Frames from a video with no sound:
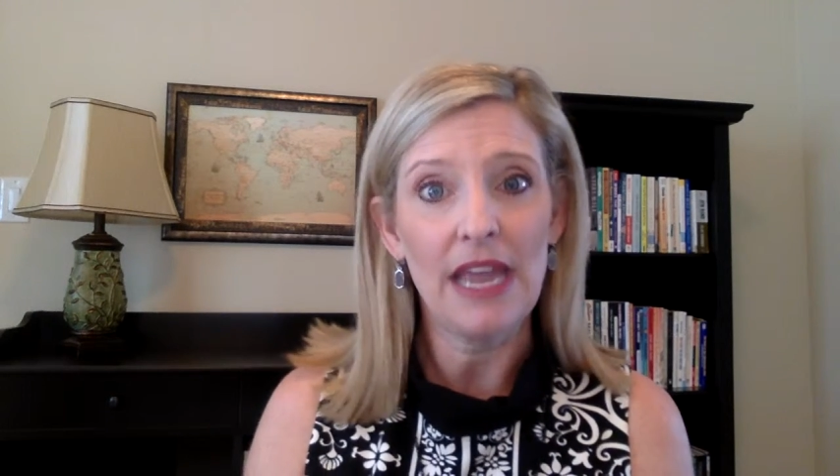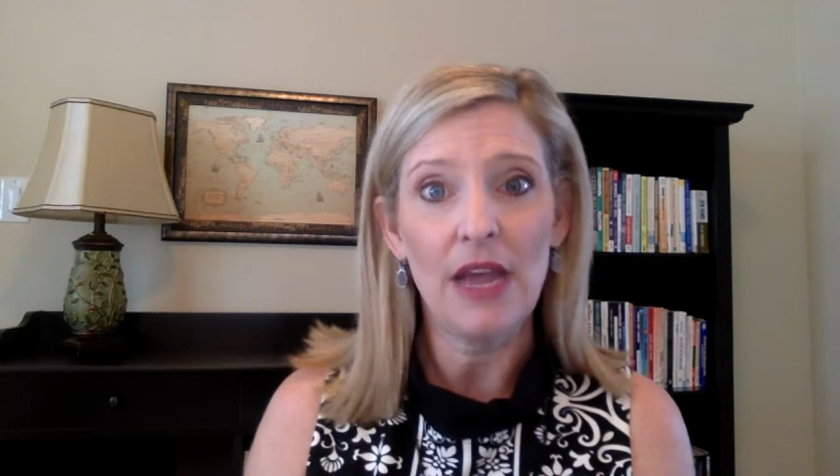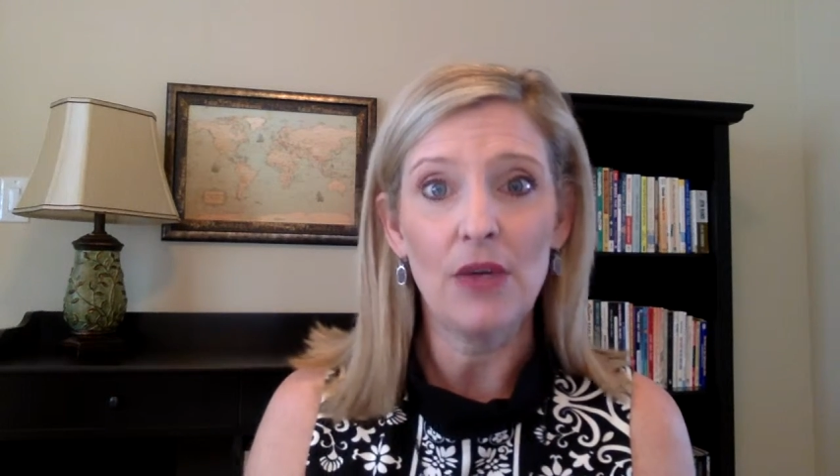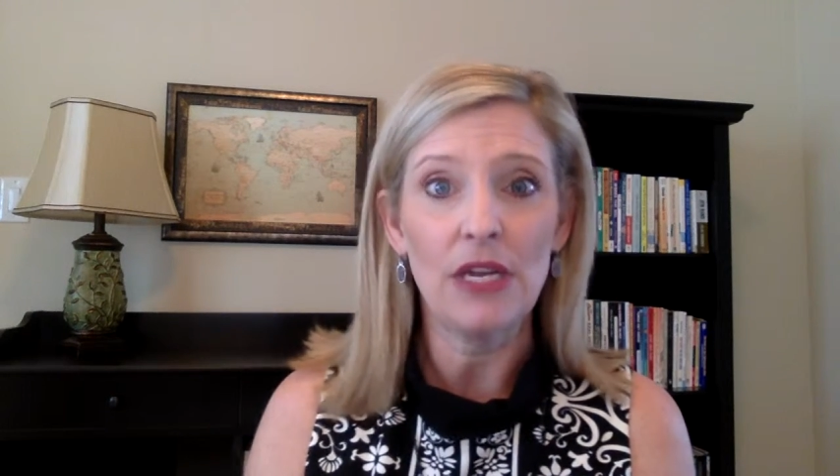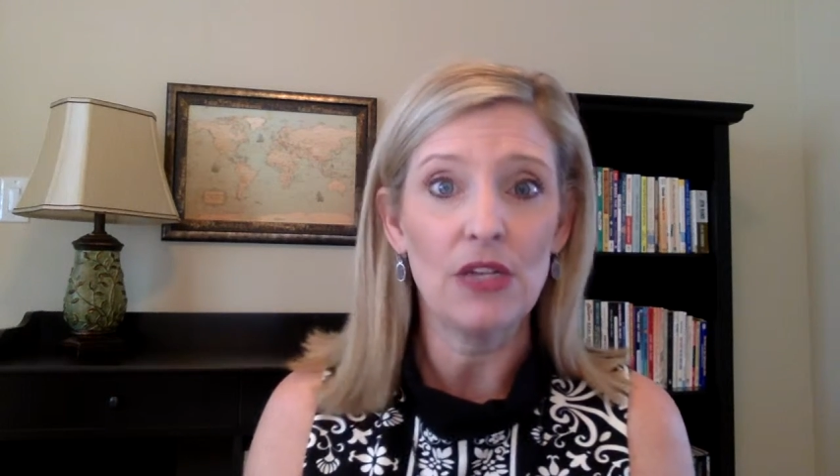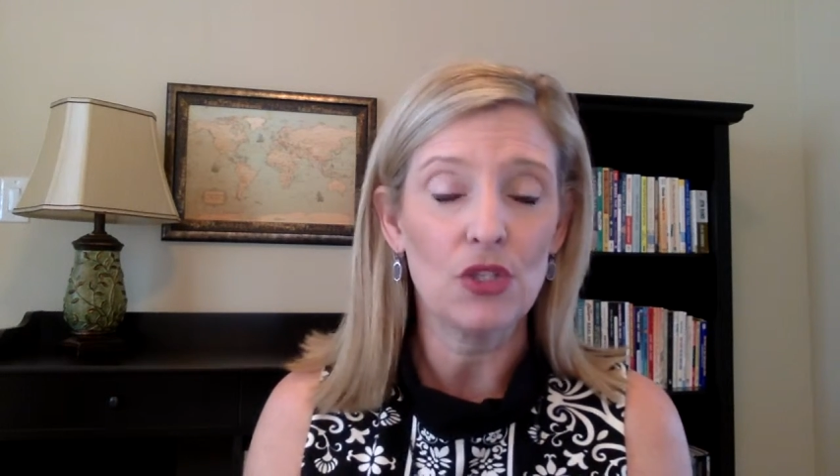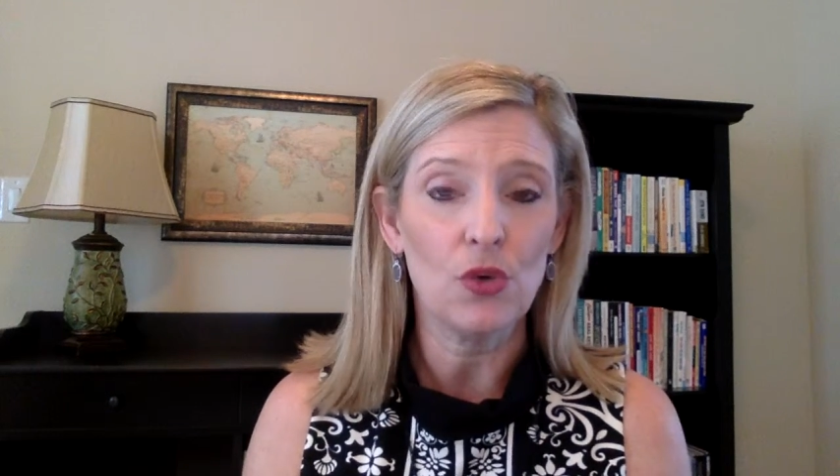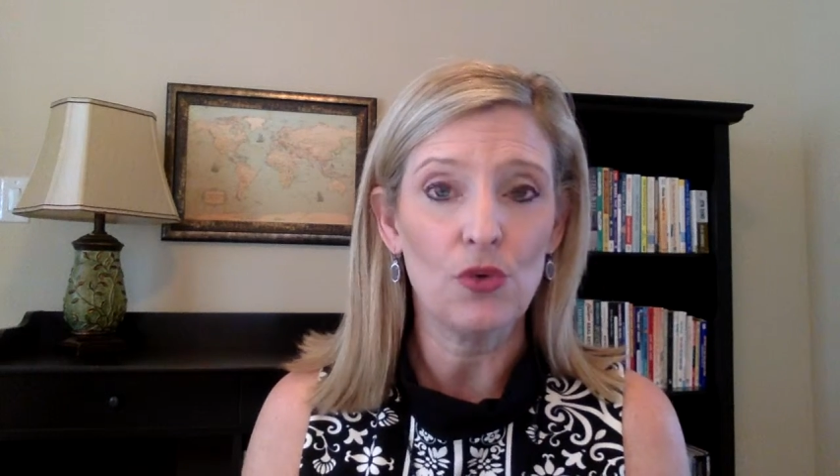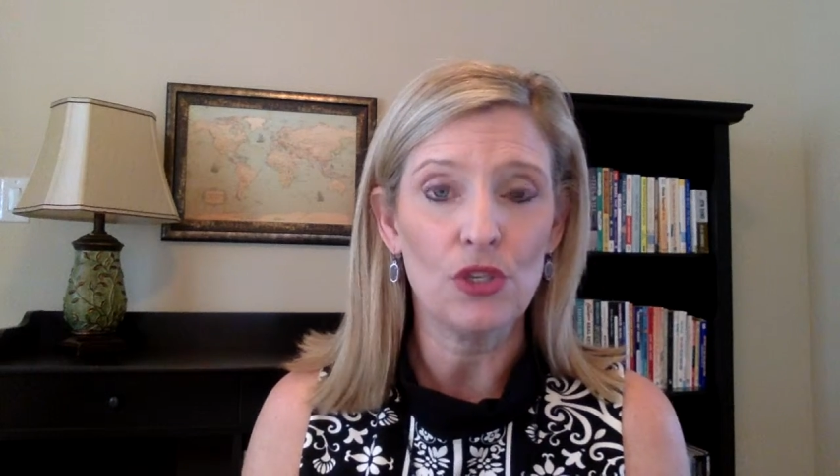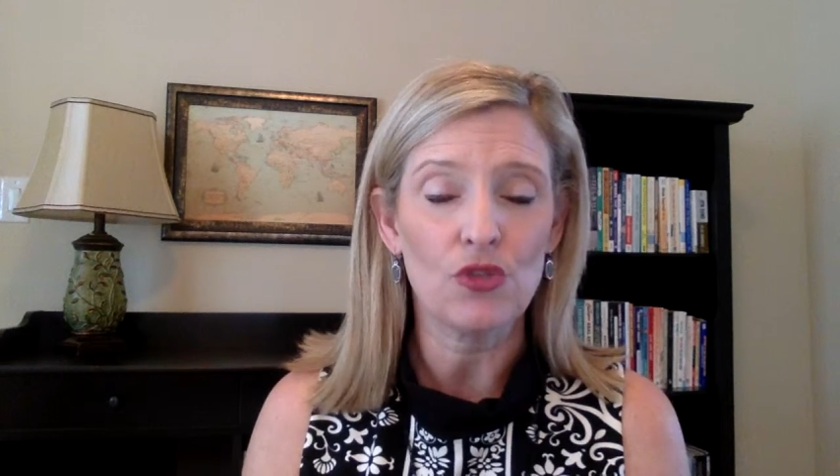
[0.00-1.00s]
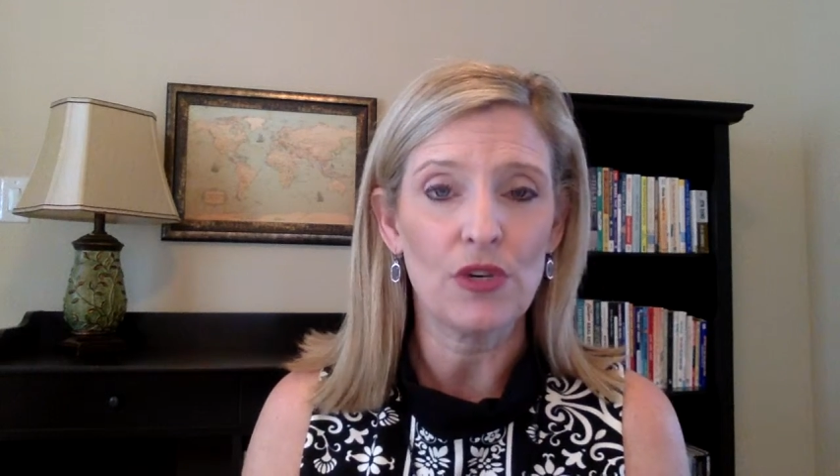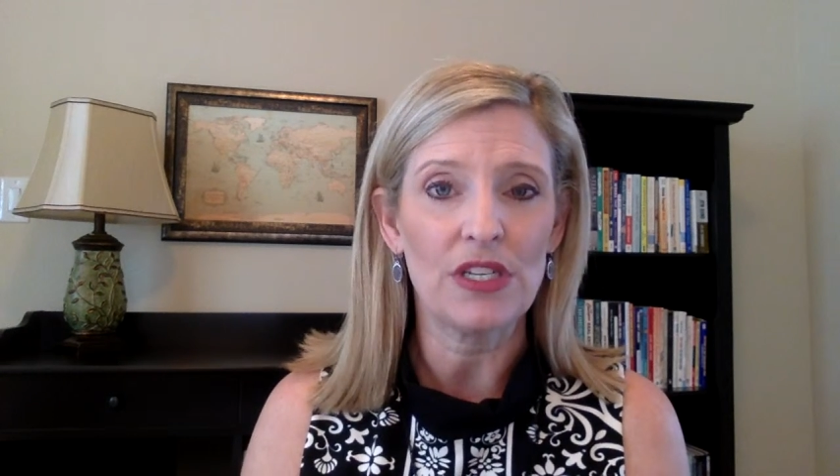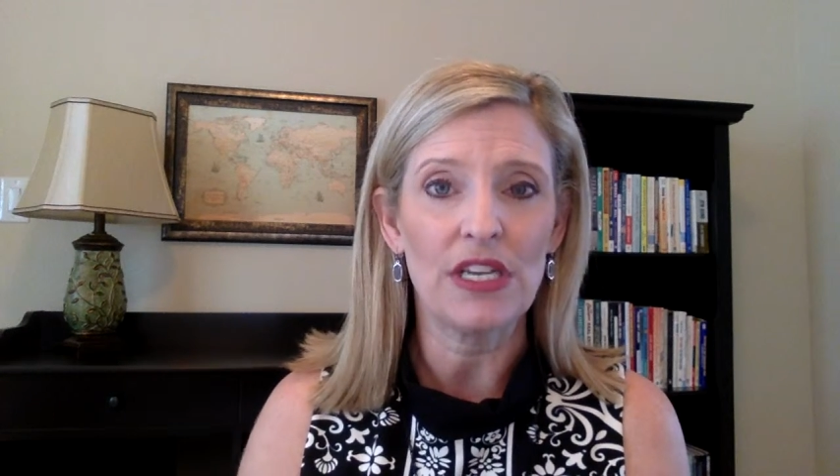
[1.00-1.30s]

county, and school district district,